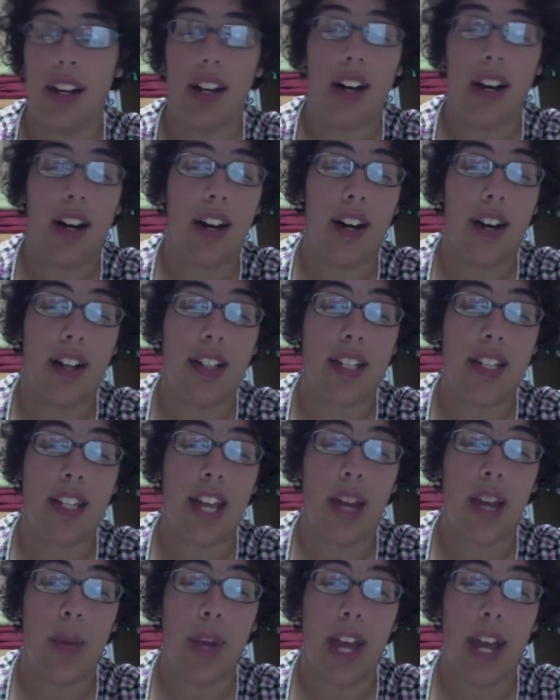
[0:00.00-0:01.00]
Uh,
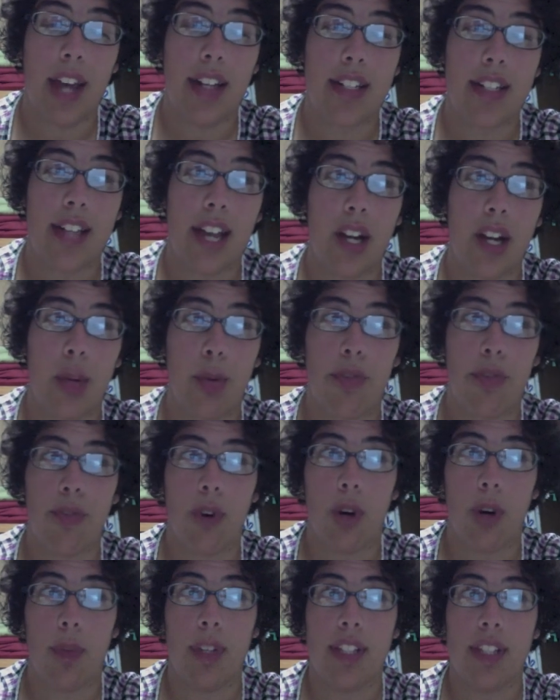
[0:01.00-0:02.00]
today we had a taiko
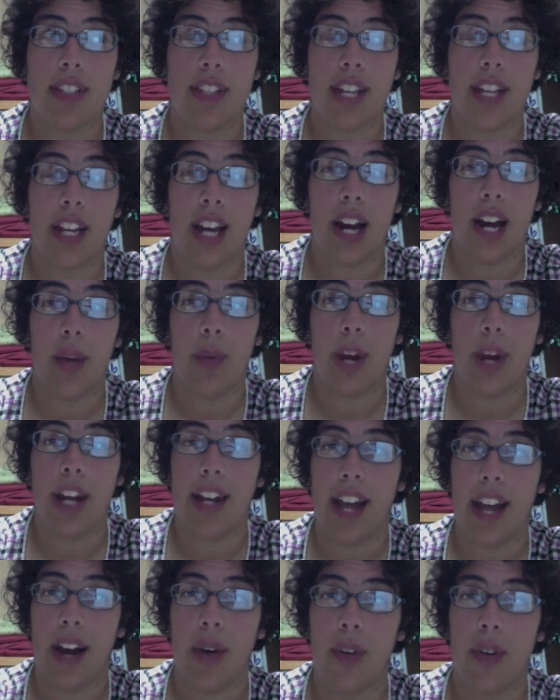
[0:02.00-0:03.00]
performance that got
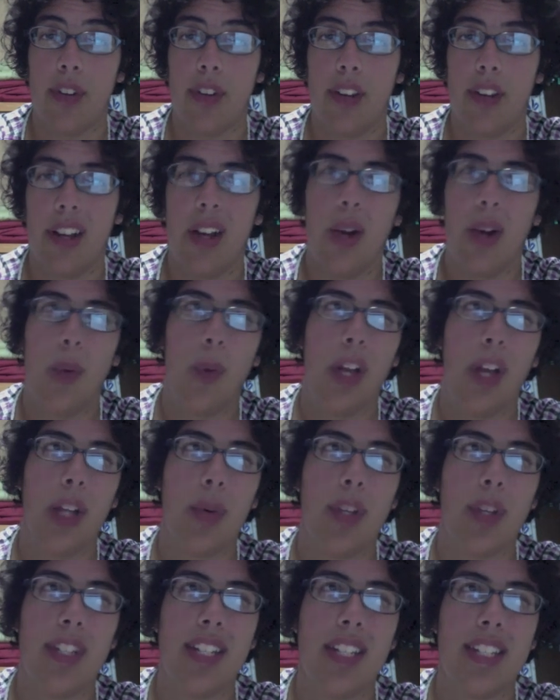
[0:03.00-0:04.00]
rained out. Well, it
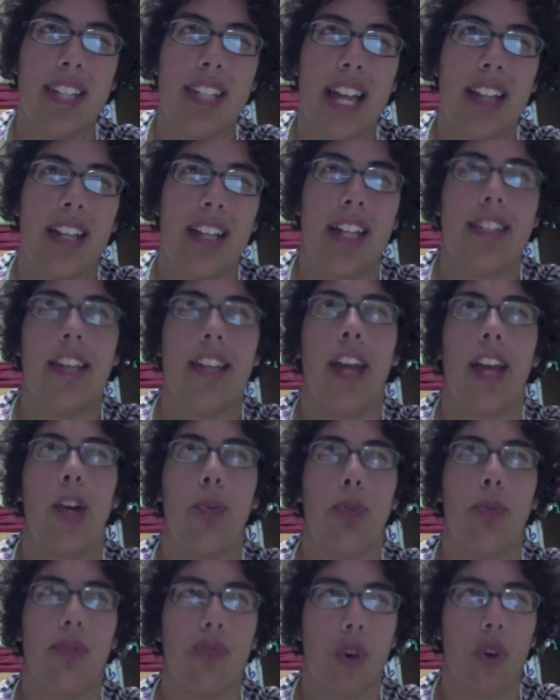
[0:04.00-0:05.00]
wasn't exactly a
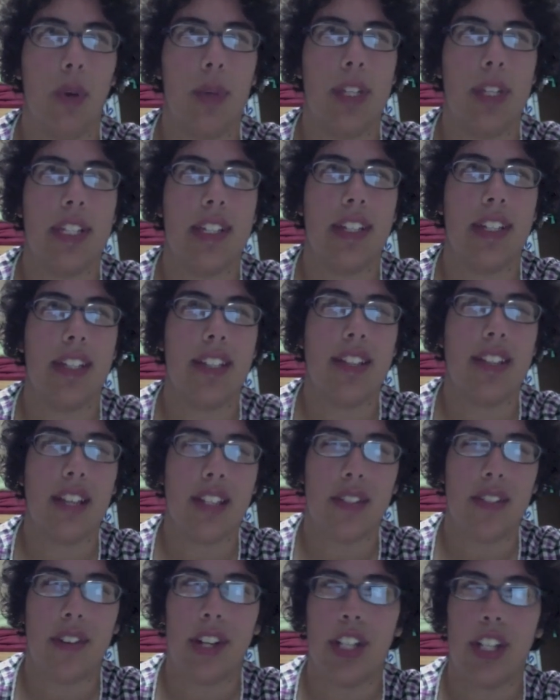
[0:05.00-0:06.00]
taiko performance in the
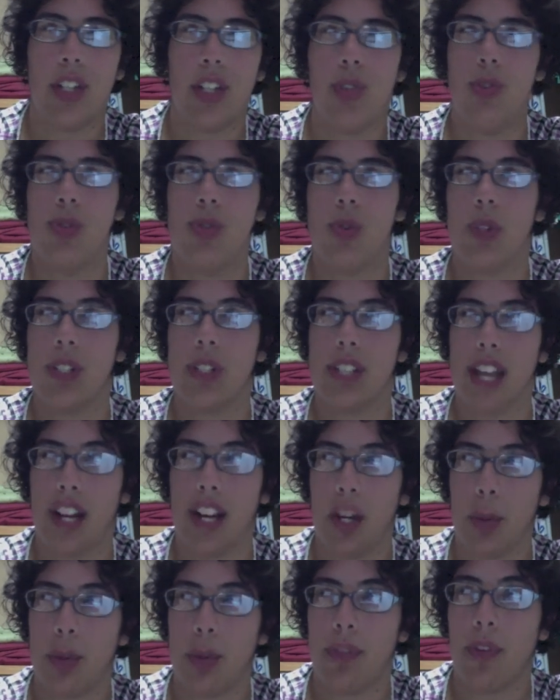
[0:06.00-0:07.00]
sense of our usual
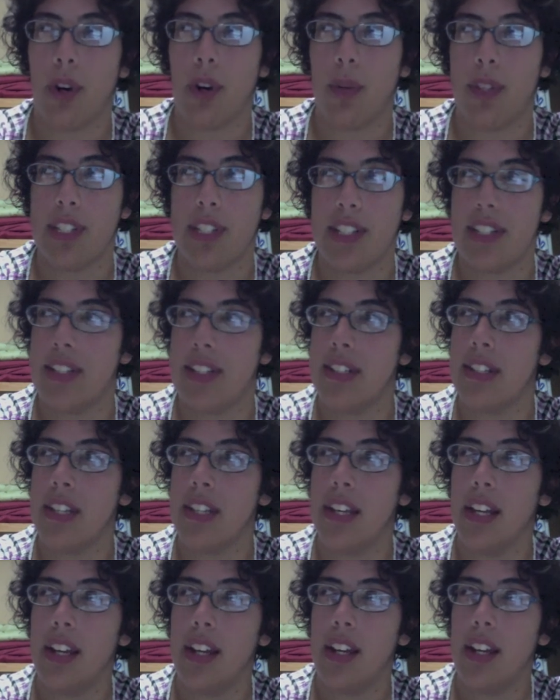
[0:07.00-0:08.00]
taiko performances.
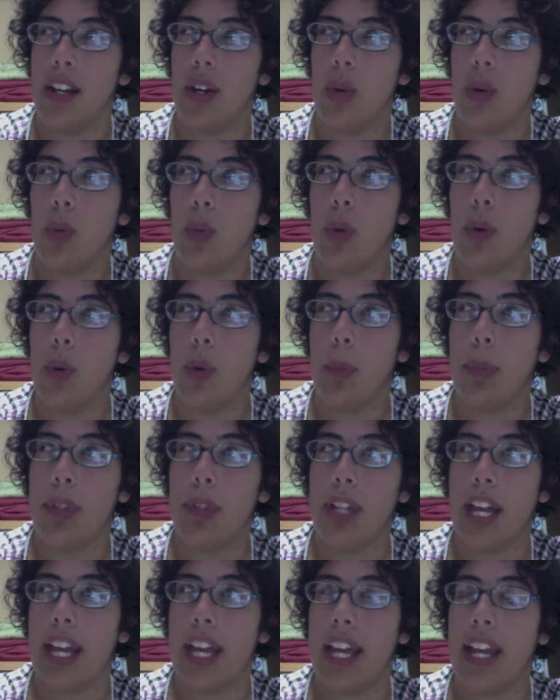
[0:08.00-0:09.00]
We were
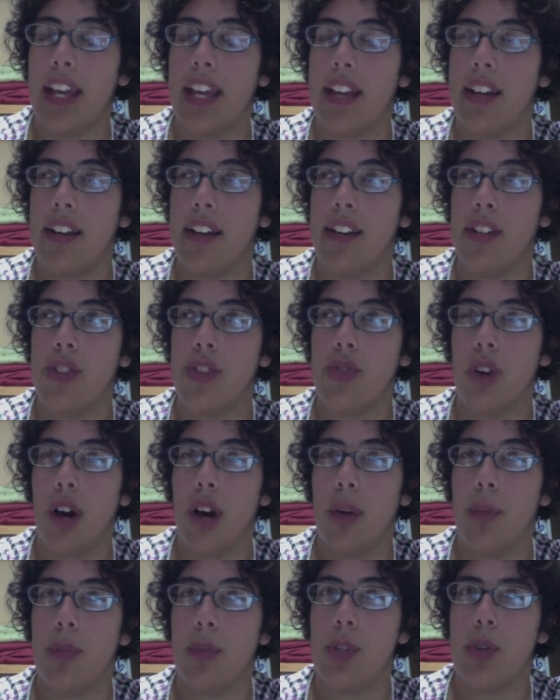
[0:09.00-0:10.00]
playing
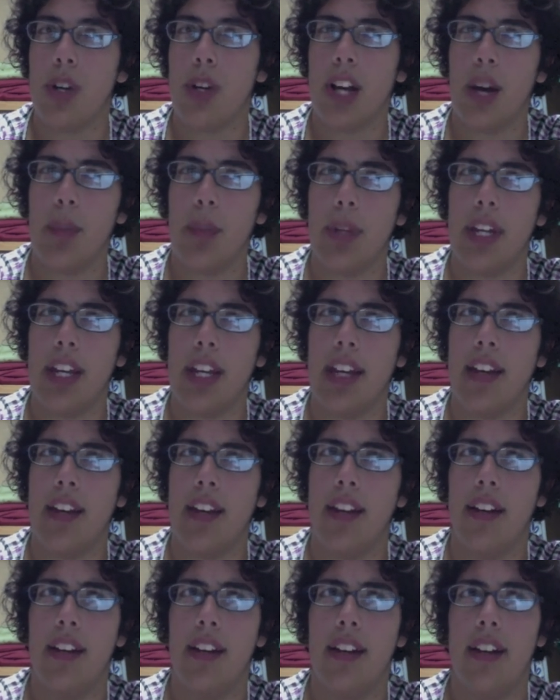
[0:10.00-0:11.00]
drum to
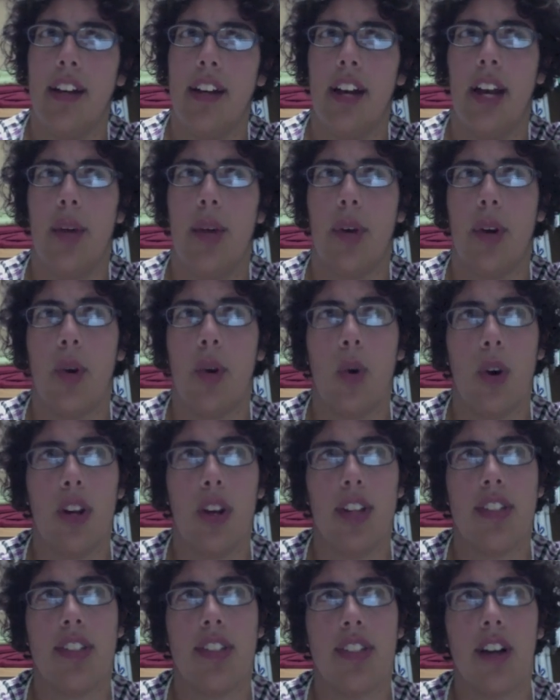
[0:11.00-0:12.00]
accompany a
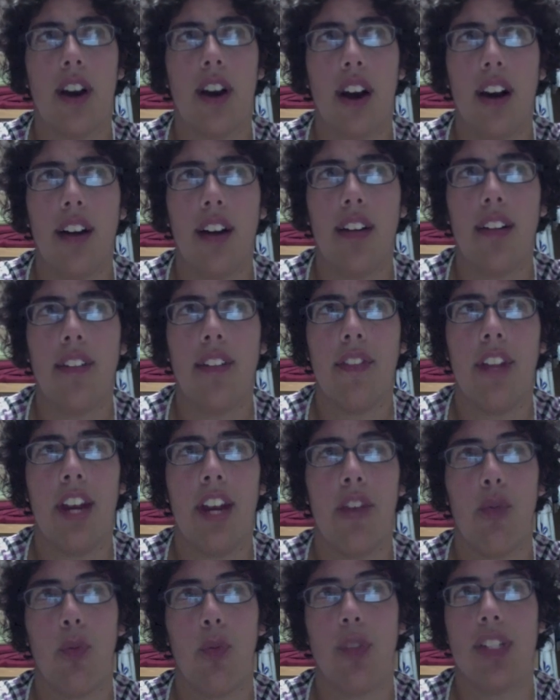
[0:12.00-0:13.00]
recorded song that
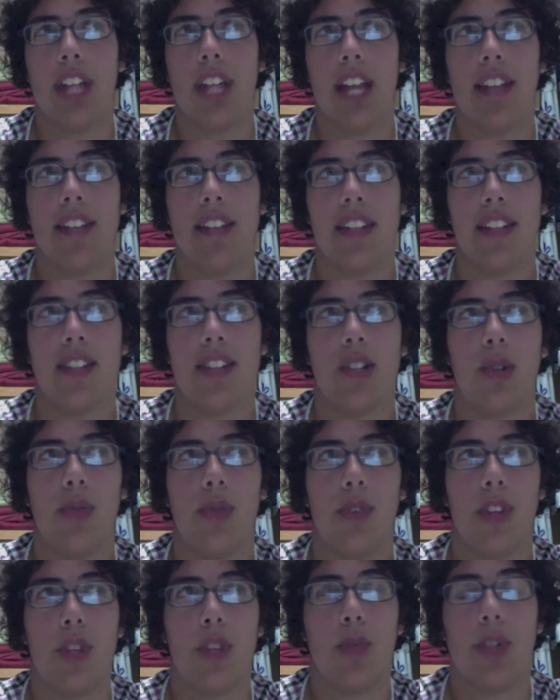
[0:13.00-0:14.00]
everyone was dancing to
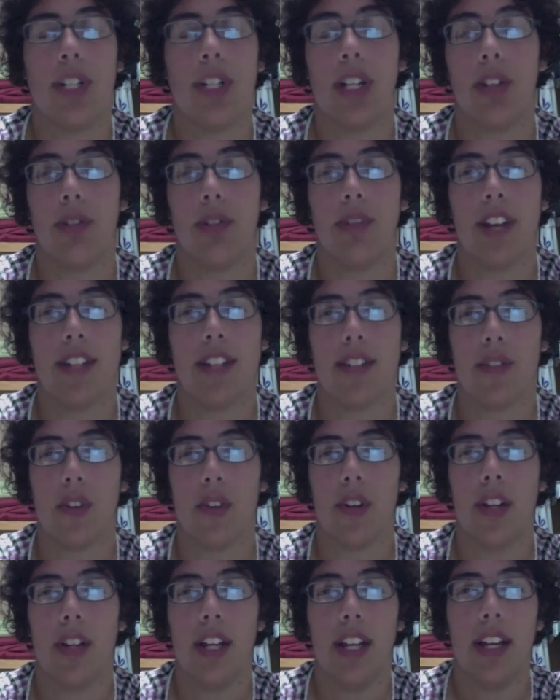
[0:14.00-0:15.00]
for this particular
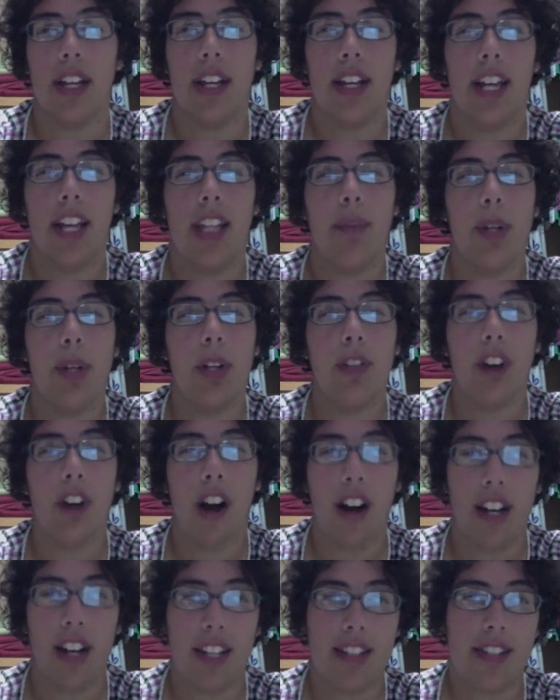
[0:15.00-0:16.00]
festival. In the middle of
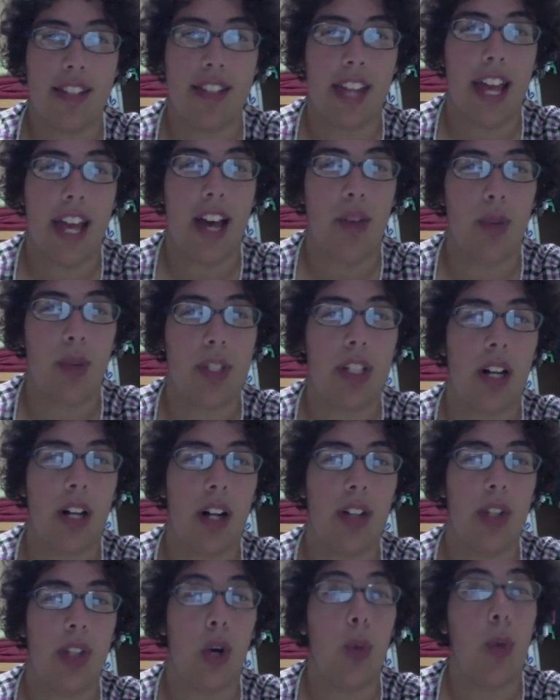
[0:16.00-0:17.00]
August, they have what's
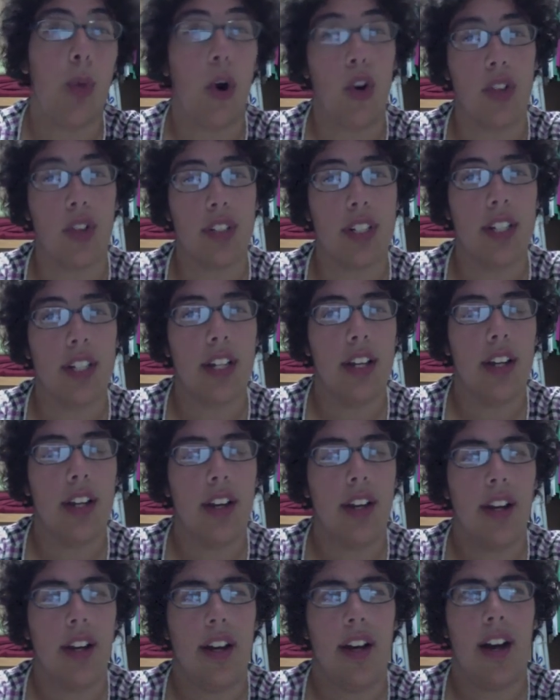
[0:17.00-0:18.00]
called Obon,
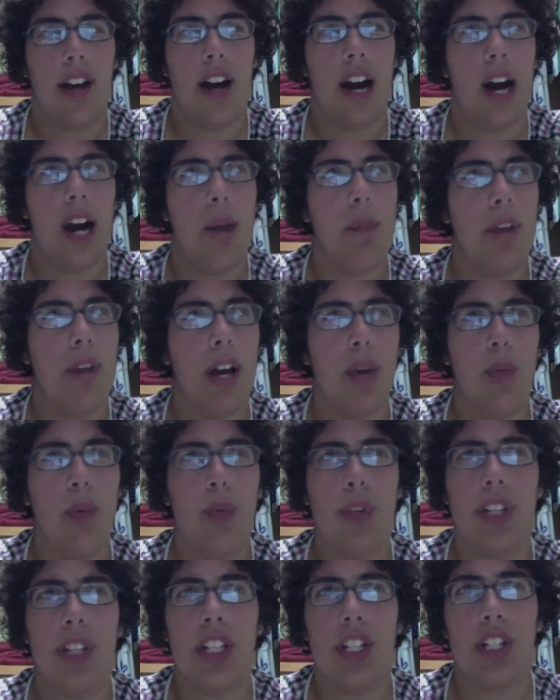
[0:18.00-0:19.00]
I'm not
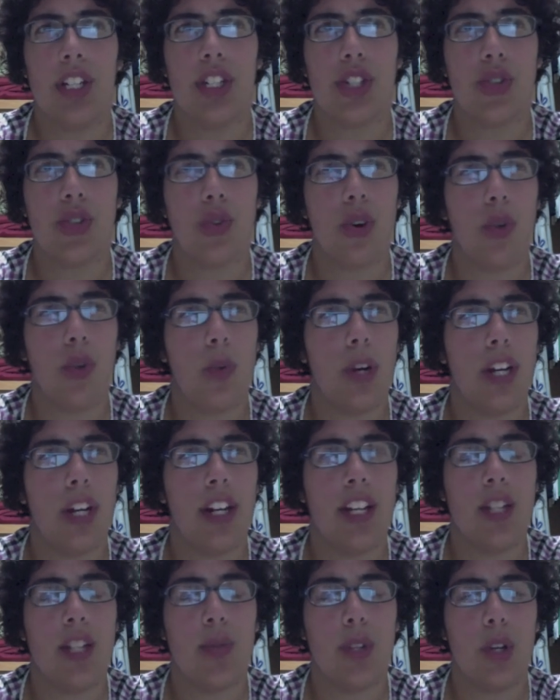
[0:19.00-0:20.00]
really sure what it
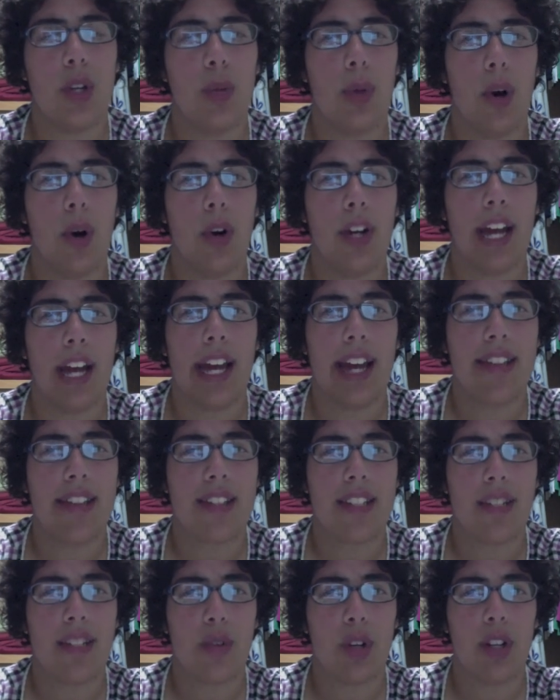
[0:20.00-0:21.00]
is with Obon. I asked
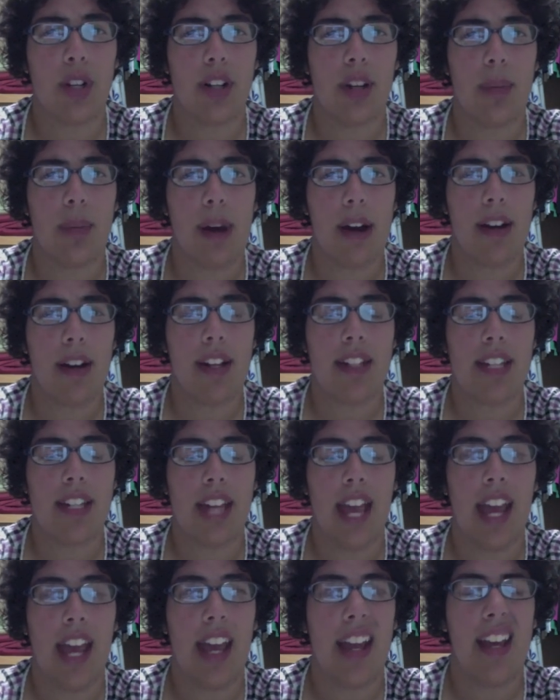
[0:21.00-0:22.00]
someone about it
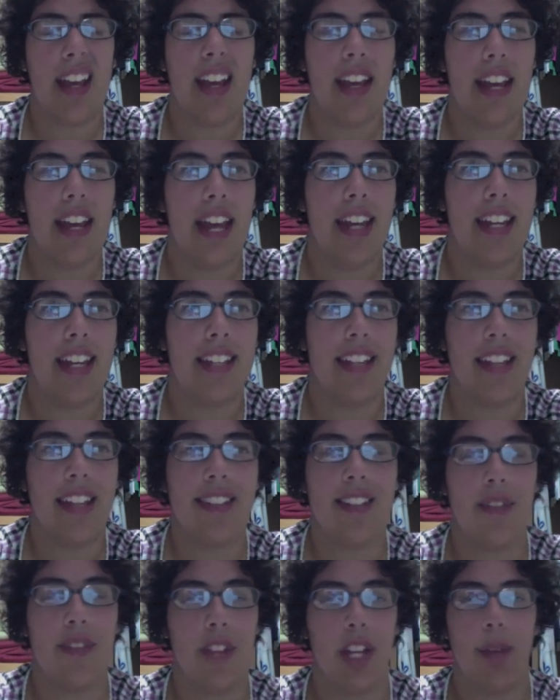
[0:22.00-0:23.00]
today, and he said
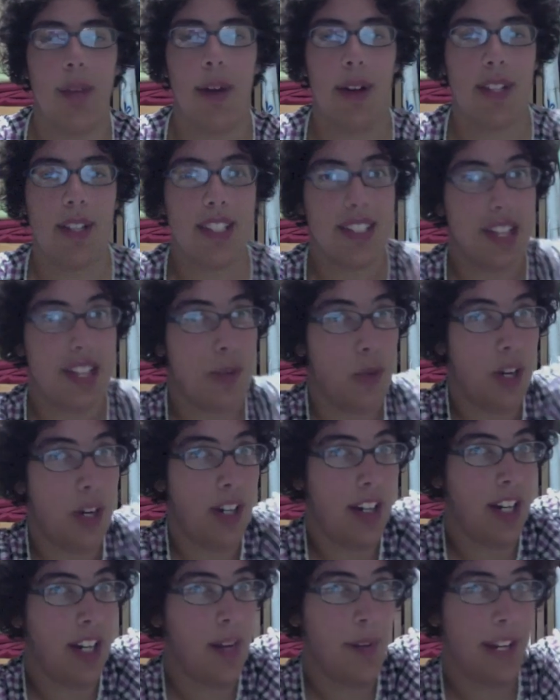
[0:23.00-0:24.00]
something about
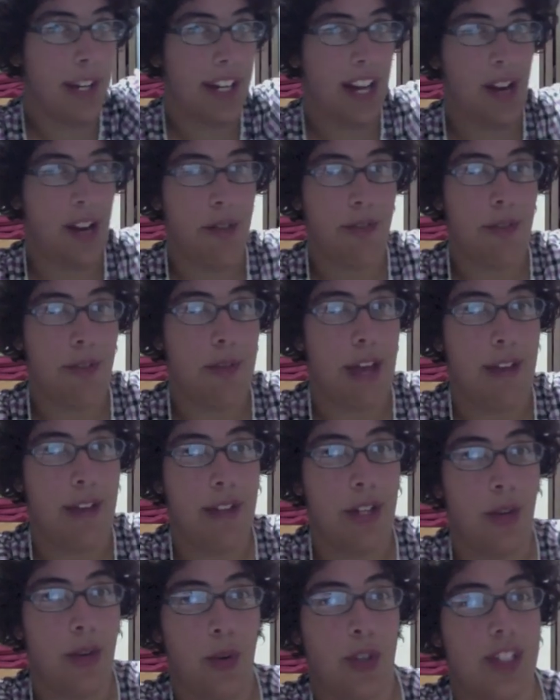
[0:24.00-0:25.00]
someone coming down from
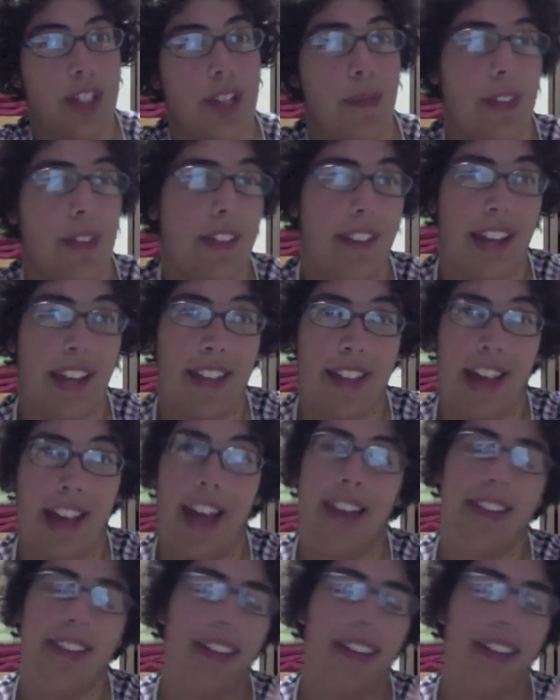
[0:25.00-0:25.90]
heaven or something like that.